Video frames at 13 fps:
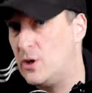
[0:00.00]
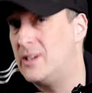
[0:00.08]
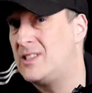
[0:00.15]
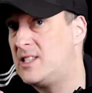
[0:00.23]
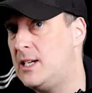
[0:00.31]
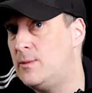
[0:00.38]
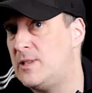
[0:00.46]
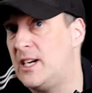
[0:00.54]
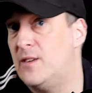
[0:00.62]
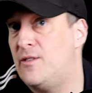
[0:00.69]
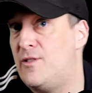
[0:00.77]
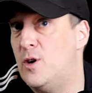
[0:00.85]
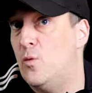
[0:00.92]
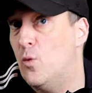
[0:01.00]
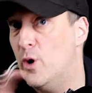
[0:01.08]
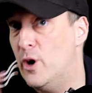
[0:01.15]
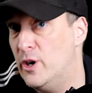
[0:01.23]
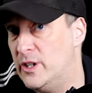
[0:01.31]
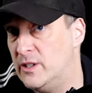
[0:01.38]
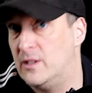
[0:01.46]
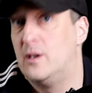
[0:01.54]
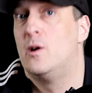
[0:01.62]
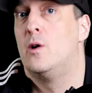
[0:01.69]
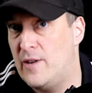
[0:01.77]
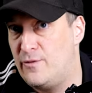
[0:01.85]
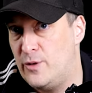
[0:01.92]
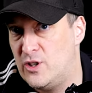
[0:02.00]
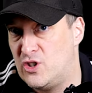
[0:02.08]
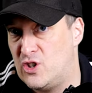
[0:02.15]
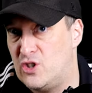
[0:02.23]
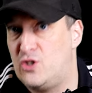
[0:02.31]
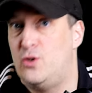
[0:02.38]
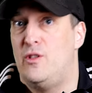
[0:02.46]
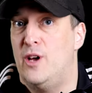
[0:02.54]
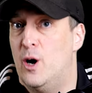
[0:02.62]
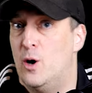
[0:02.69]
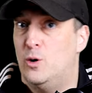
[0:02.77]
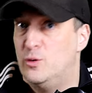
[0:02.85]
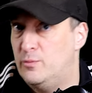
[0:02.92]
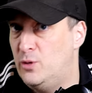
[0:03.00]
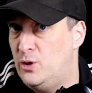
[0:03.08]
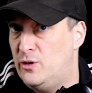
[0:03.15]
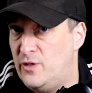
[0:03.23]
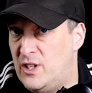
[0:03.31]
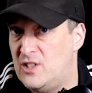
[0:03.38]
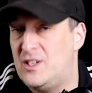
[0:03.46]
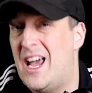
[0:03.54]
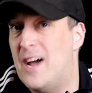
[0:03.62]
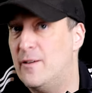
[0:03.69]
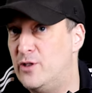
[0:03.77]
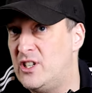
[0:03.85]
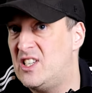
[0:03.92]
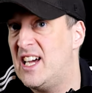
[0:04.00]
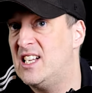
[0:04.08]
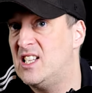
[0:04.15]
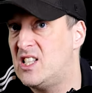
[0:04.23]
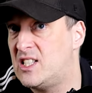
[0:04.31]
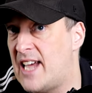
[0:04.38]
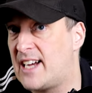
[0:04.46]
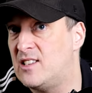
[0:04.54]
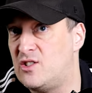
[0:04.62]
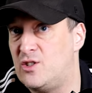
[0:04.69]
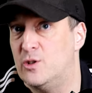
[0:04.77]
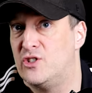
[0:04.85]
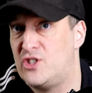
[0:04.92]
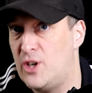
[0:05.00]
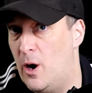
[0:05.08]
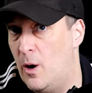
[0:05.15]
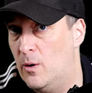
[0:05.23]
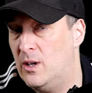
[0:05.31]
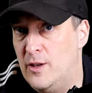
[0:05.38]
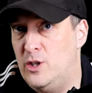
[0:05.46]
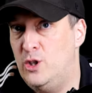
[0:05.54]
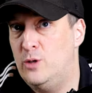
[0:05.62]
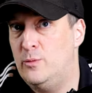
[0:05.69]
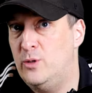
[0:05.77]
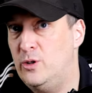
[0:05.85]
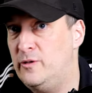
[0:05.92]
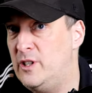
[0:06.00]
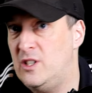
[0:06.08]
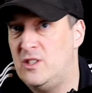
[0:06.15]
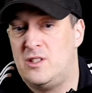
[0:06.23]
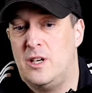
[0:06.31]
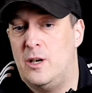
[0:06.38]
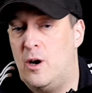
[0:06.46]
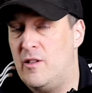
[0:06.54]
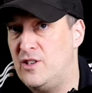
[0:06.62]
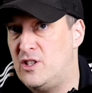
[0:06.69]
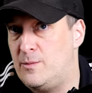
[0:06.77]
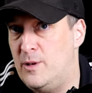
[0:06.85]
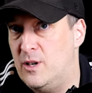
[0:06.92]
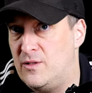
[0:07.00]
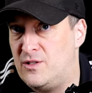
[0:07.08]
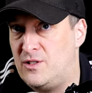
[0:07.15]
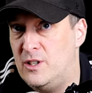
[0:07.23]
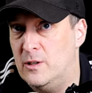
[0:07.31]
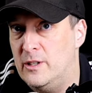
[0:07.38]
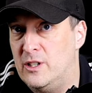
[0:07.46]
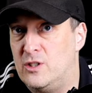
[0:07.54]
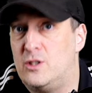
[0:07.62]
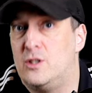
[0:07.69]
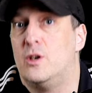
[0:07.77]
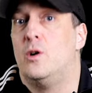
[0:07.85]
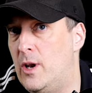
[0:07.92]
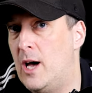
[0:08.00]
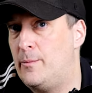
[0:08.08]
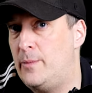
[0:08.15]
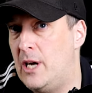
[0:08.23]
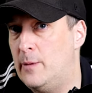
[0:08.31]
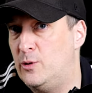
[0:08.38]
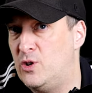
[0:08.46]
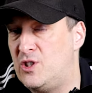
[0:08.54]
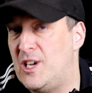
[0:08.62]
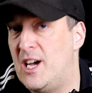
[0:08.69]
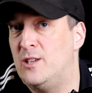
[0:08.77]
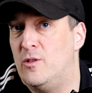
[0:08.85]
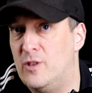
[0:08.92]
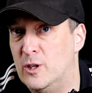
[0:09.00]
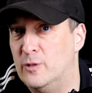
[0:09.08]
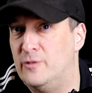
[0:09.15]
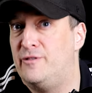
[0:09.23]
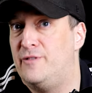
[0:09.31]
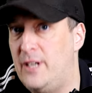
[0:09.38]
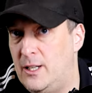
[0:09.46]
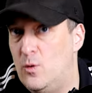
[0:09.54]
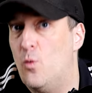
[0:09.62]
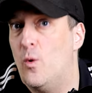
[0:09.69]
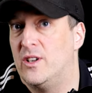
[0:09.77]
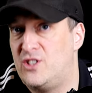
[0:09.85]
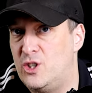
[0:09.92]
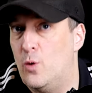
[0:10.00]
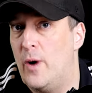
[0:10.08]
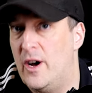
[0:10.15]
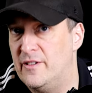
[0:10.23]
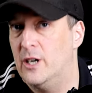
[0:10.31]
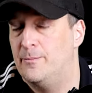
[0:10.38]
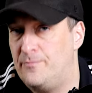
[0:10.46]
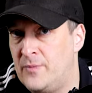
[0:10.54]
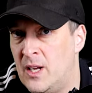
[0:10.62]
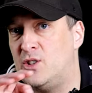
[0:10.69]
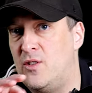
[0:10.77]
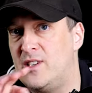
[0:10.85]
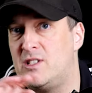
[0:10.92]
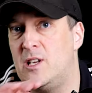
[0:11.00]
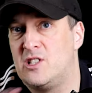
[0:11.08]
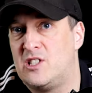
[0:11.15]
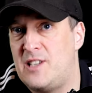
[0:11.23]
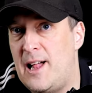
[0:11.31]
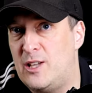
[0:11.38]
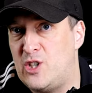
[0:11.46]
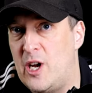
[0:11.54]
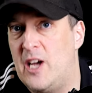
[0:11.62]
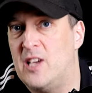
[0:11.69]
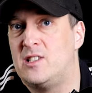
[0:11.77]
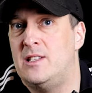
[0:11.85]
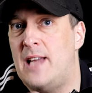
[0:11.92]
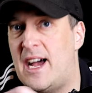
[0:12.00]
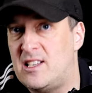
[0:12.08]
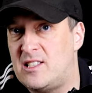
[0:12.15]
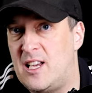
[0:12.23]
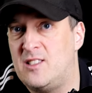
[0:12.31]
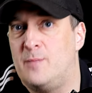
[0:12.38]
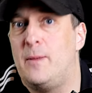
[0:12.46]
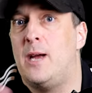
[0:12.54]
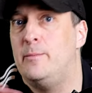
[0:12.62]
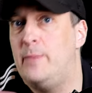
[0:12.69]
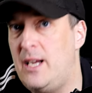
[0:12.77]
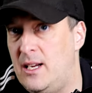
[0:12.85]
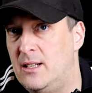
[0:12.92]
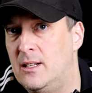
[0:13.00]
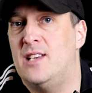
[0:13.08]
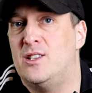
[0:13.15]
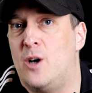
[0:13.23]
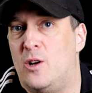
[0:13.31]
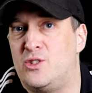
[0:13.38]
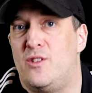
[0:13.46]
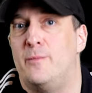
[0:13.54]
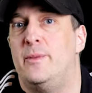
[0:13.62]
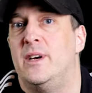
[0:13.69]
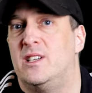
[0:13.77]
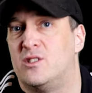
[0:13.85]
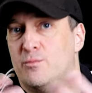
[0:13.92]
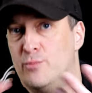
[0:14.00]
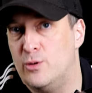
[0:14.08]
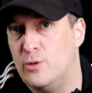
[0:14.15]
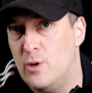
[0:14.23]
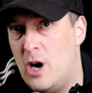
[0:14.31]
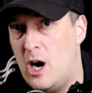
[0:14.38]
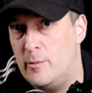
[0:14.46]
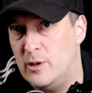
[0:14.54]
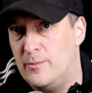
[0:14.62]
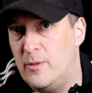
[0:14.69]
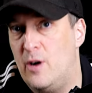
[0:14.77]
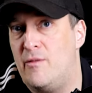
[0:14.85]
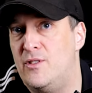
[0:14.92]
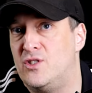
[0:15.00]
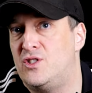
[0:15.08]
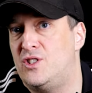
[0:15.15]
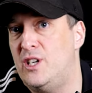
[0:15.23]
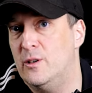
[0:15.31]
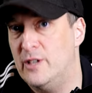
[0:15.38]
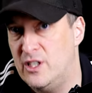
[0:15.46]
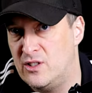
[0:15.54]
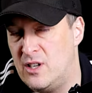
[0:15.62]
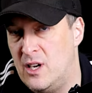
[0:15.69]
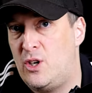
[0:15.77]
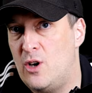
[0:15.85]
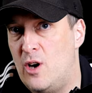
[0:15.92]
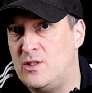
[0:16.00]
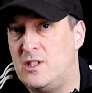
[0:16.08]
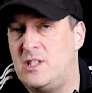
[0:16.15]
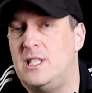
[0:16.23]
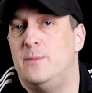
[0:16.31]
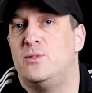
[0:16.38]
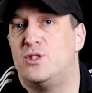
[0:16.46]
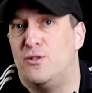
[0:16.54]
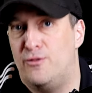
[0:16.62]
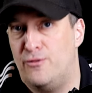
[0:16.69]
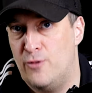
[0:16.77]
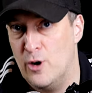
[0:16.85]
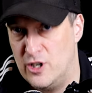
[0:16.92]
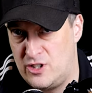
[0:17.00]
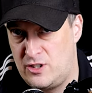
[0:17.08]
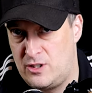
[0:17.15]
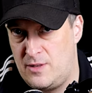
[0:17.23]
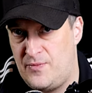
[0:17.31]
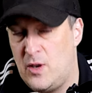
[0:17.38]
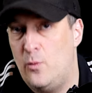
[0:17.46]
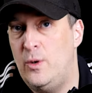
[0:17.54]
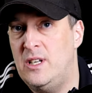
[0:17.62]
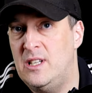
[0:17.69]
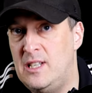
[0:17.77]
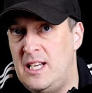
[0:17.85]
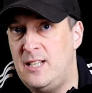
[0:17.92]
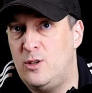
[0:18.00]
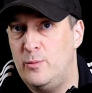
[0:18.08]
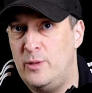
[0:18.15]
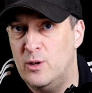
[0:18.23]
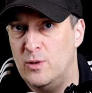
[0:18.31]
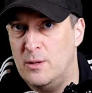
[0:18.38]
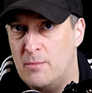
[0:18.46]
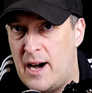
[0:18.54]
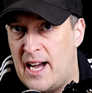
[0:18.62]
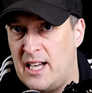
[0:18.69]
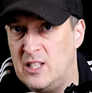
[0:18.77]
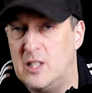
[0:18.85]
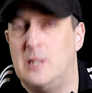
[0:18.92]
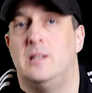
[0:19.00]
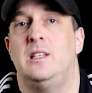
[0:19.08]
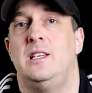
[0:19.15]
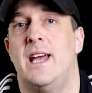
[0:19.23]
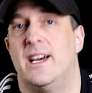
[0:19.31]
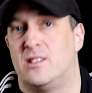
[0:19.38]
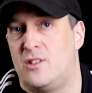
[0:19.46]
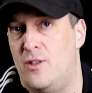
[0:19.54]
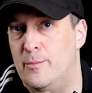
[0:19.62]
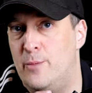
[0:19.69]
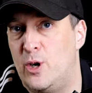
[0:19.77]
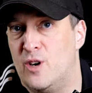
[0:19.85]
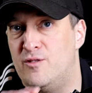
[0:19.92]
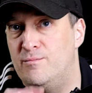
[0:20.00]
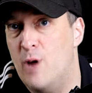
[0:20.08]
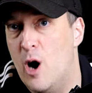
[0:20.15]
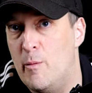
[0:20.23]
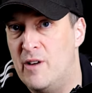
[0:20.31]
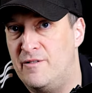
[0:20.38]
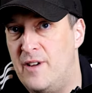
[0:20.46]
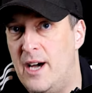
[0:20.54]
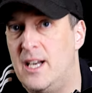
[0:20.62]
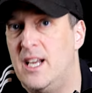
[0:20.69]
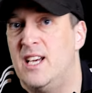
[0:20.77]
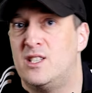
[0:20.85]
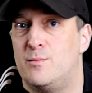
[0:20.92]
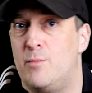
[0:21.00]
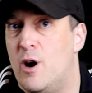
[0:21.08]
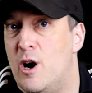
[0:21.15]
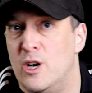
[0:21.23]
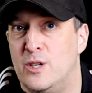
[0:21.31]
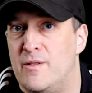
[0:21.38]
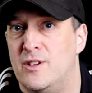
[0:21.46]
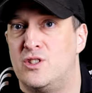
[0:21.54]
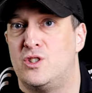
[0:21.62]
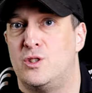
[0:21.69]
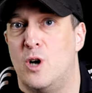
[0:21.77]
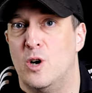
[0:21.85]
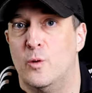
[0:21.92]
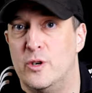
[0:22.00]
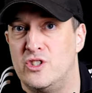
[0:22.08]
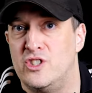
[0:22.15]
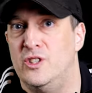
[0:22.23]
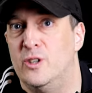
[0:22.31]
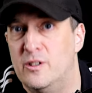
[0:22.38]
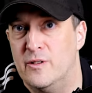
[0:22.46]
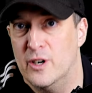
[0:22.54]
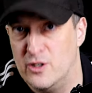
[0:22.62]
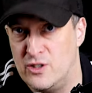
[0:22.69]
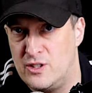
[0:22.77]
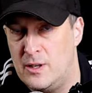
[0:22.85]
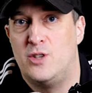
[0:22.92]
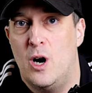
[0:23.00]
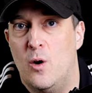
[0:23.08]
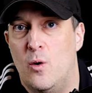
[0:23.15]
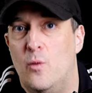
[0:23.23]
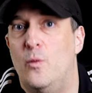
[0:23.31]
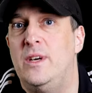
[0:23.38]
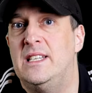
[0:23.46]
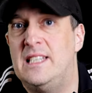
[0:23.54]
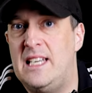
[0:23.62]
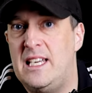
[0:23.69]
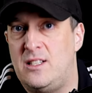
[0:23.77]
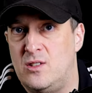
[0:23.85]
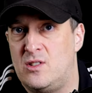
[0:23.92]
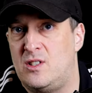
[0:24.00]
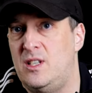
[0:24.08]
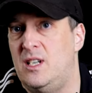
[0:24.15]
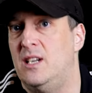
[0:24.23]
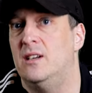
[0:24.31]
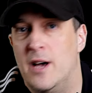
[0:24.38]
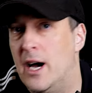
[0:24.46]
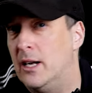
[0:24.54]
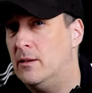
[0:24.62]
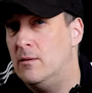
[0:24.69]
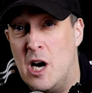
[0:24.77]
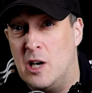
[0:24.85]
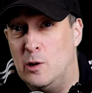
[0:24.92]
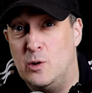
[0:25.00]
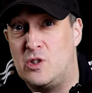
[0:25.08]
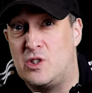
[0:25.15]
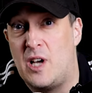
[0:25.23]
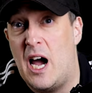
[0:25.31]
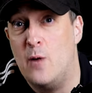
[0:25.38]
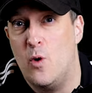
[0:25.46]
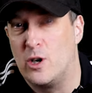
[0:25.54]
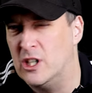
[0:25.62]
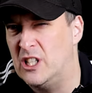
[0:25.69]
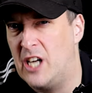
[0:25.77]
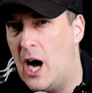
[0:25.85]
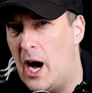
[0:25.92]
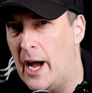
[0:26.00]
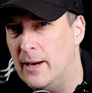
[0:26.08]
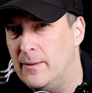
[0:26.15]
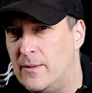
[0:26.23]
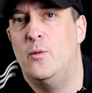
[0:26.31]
So it seems like if there weren't references to the old movies every 10 seconds or so, the new movies and all these spin-off series would not be able to stand on their own feet whatsoever. So this nostalgia, as nice as it may be, is also the biggest problem of the series, because it seems forced. We need to be reminded, yes, the Book of Boba Fett is part of the Star Wars universe. So we need to see that young Luke Skywalker guy,